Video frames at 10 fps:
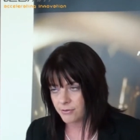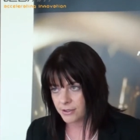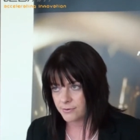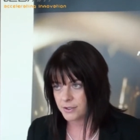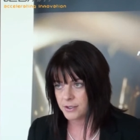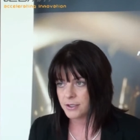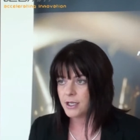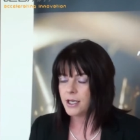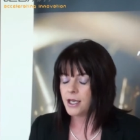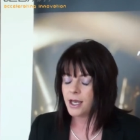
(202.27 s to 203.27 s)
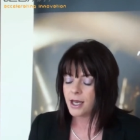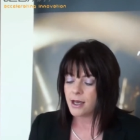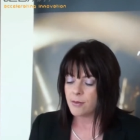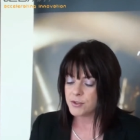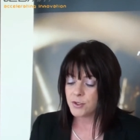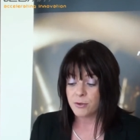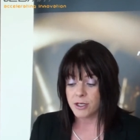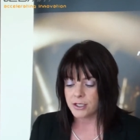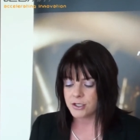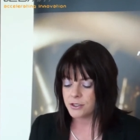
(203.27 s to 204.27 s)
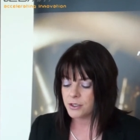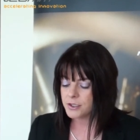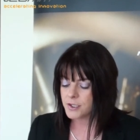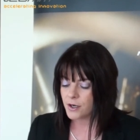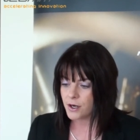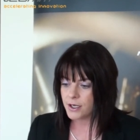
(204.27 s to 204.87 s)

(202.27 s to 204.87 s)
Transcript: relevant Um, to production. So